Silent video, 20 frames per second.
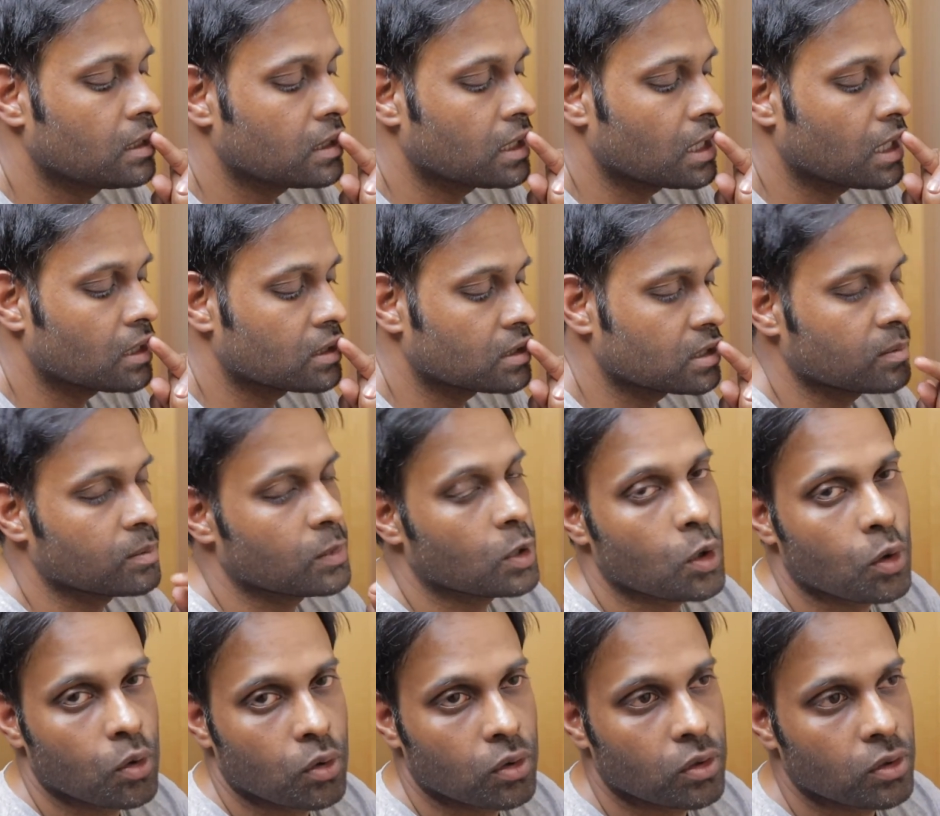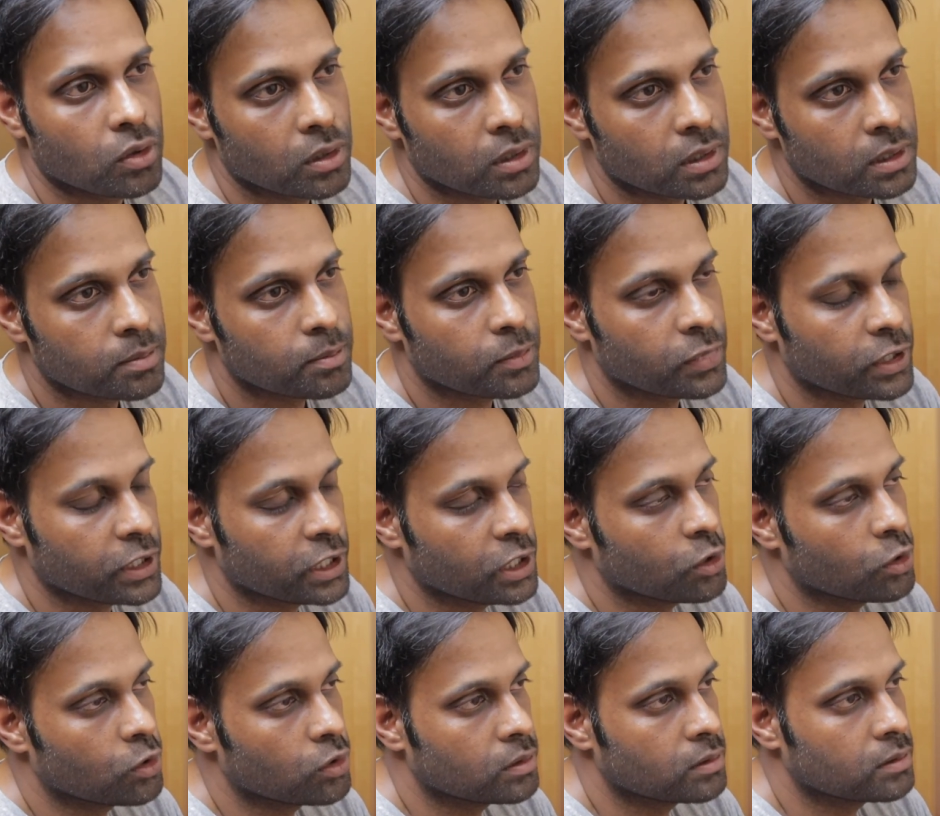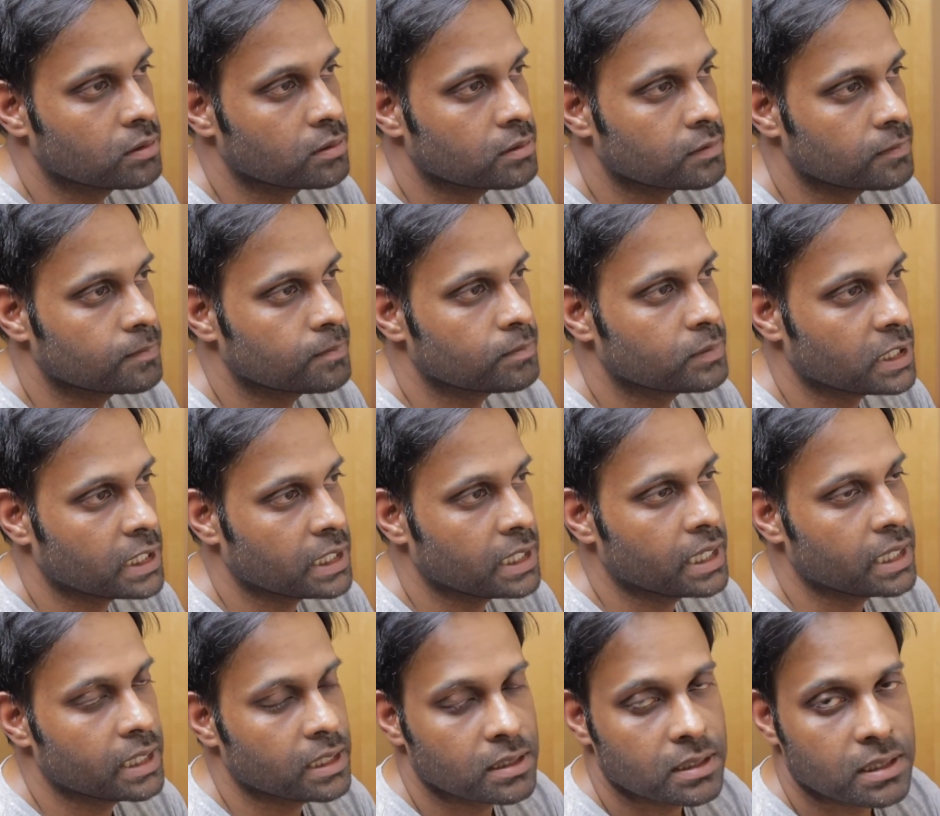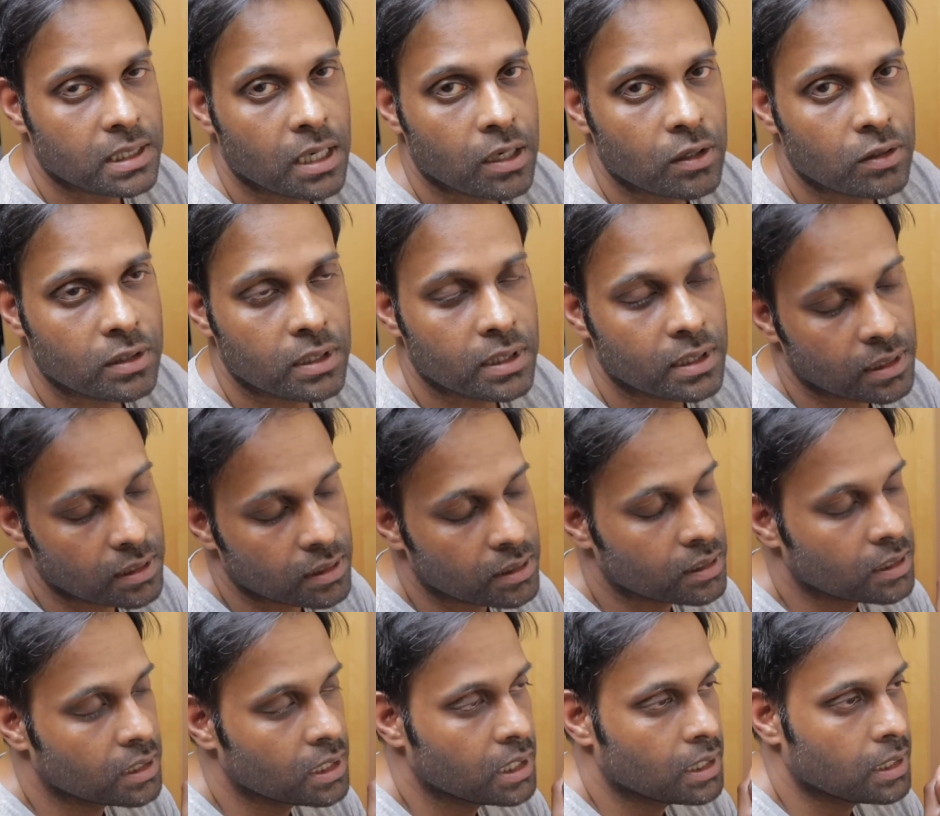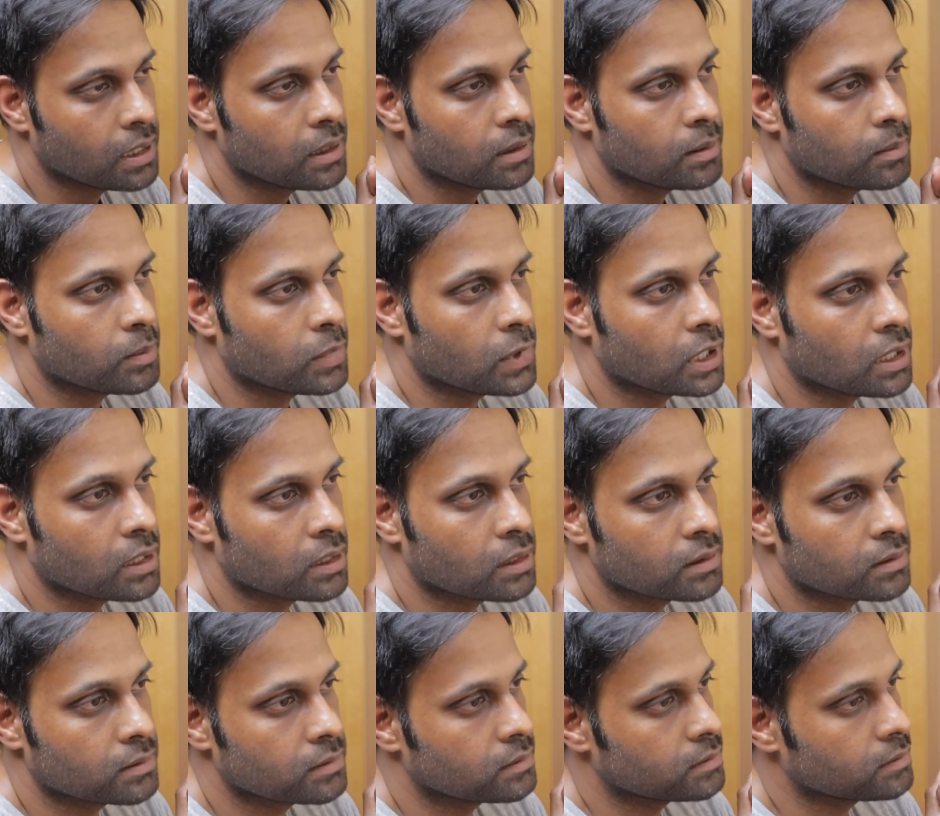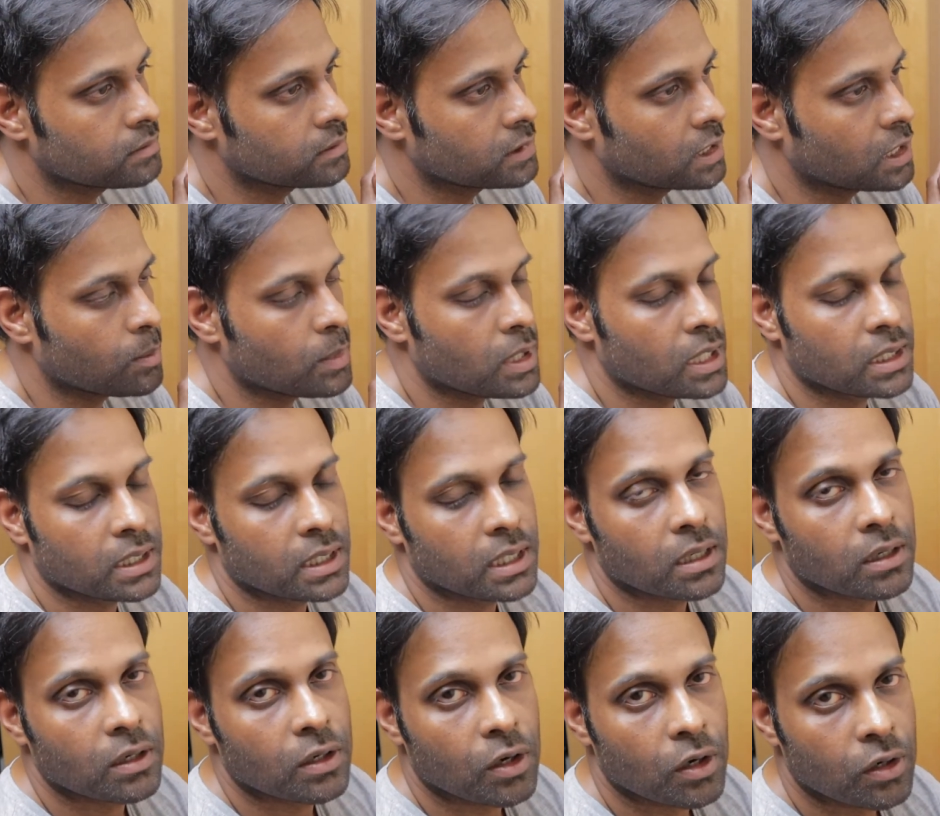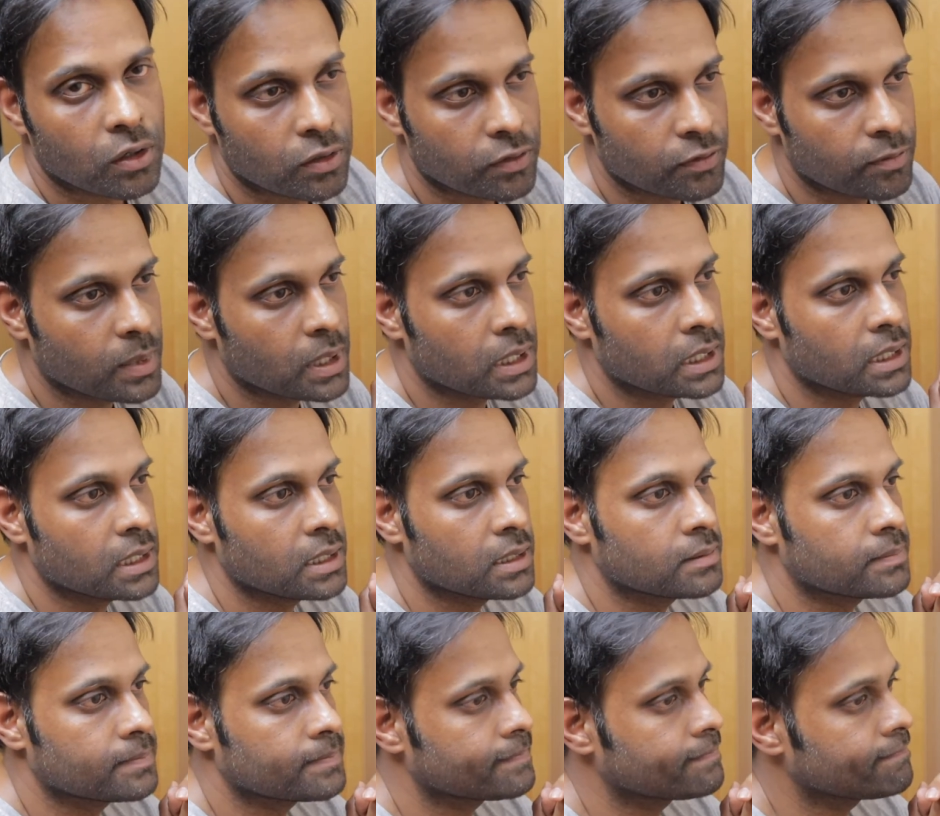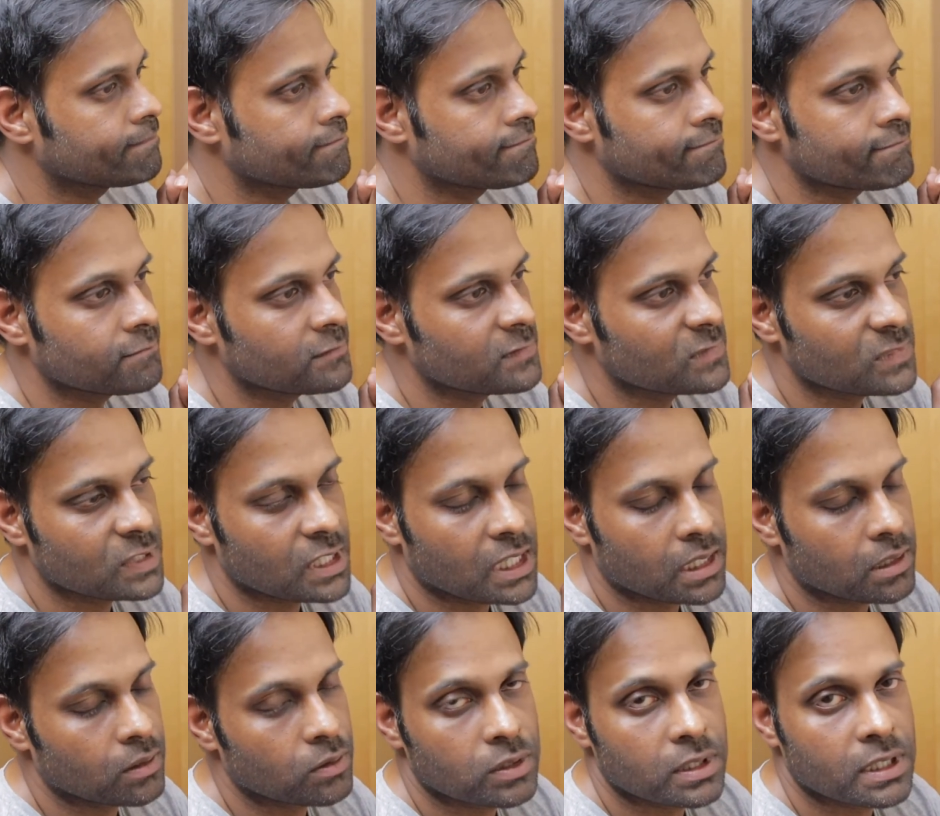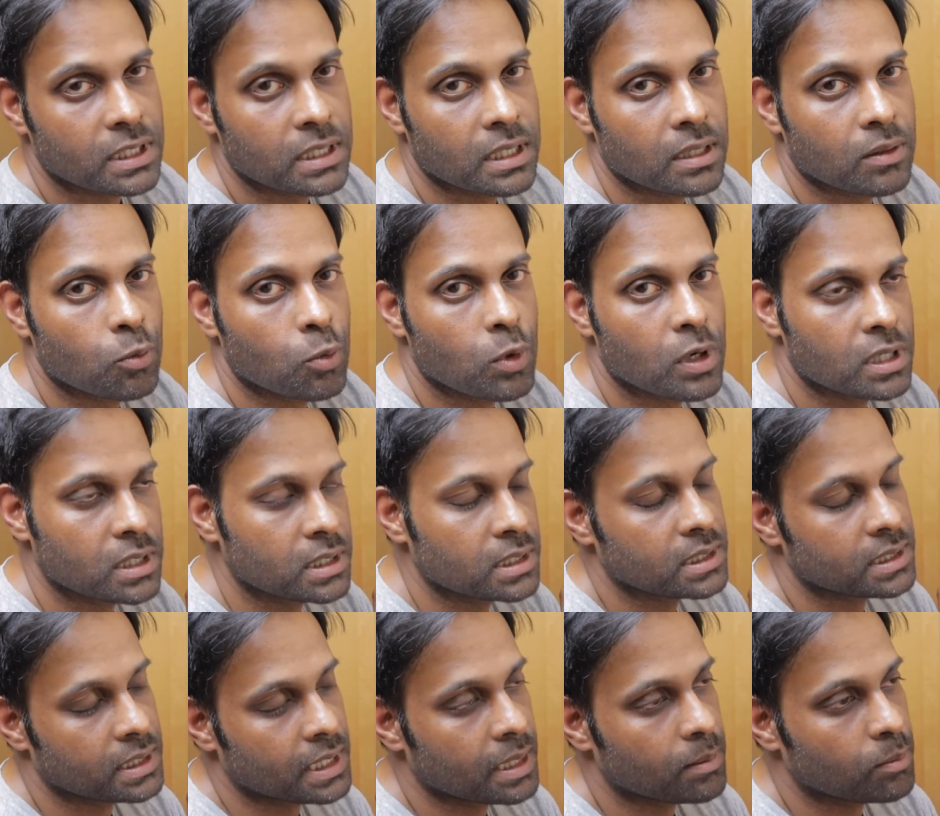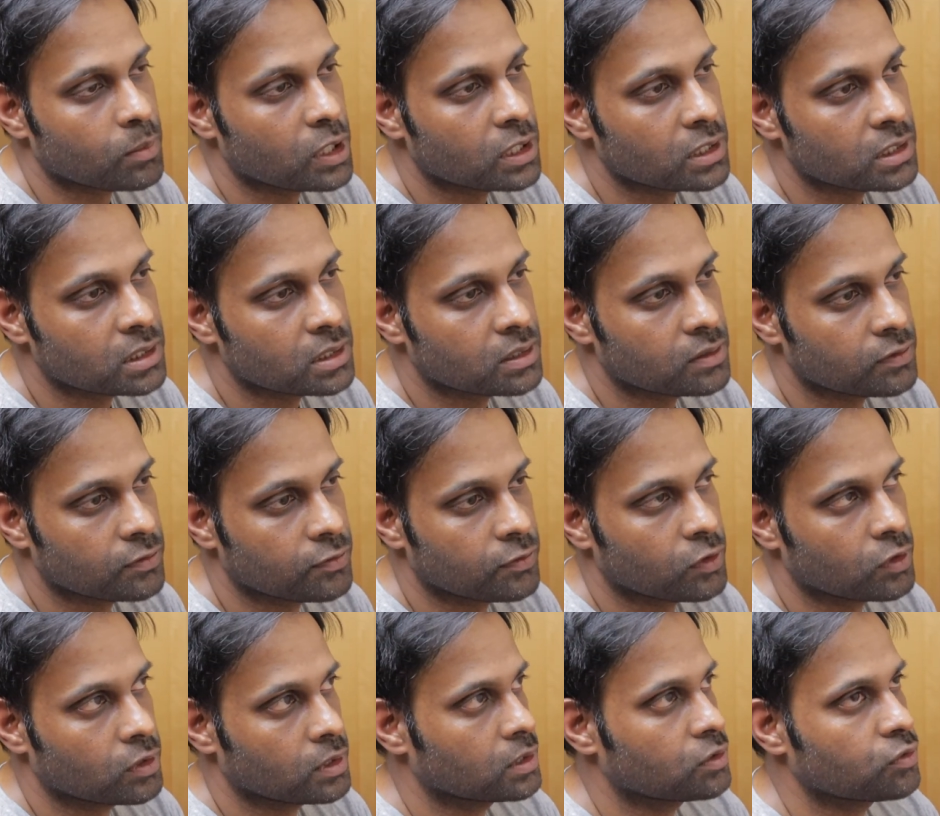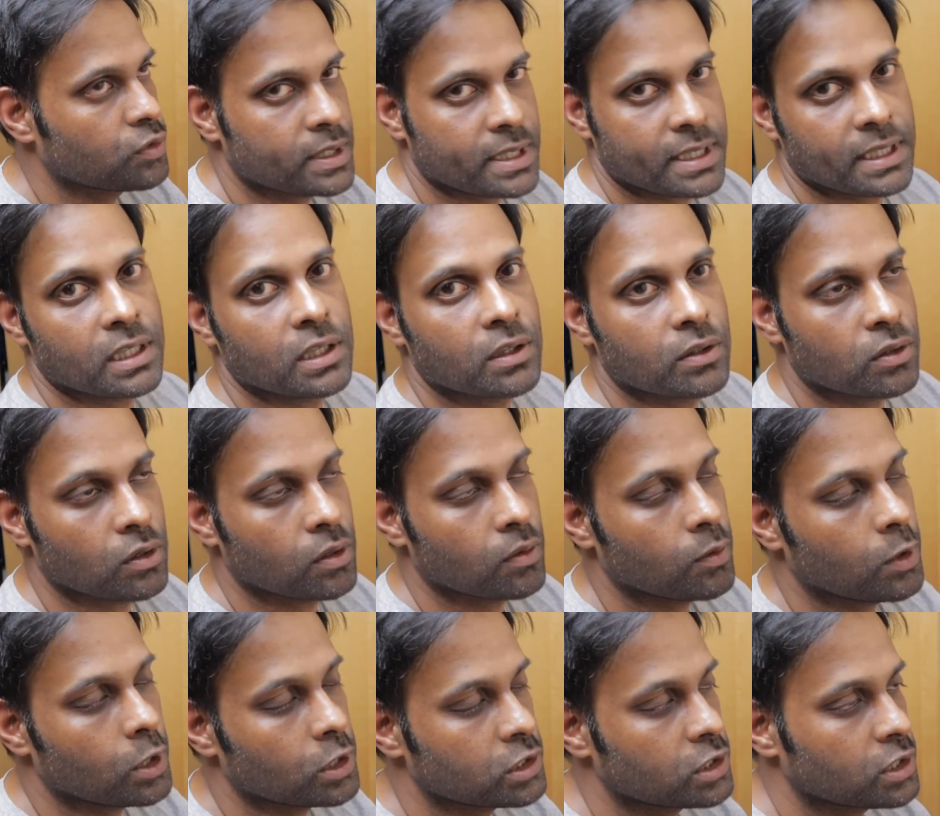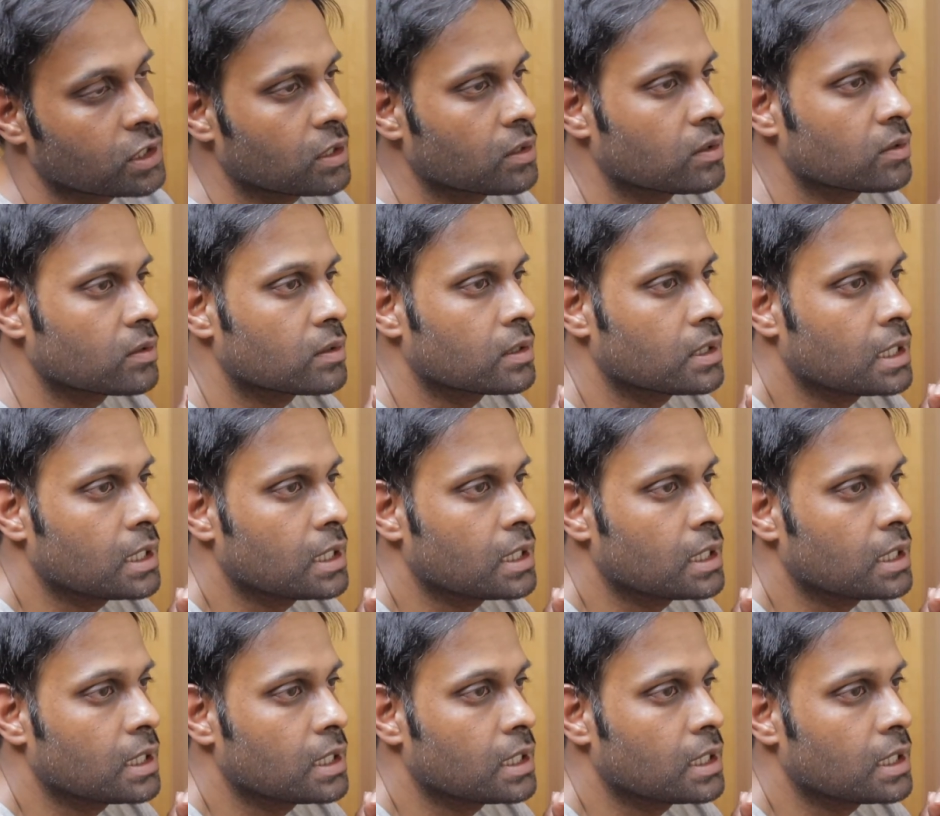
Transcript: There are some old pre-owned Big A's out there, but commanding a lot of money. I don't think they're worth that much for a 20-year-old watch, you know.